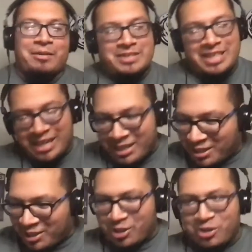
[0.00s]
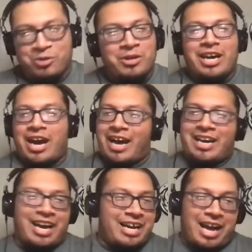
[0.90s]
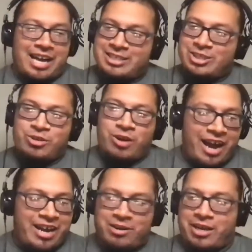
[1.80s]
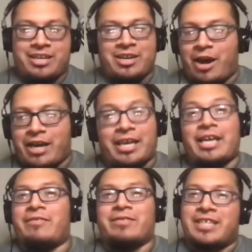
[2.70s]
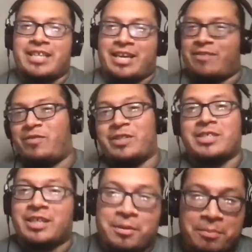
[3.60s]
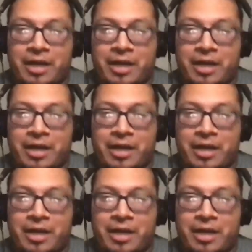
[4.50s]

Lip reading: I'm telling you. I try. Okay, no, I can't even say that convincingly.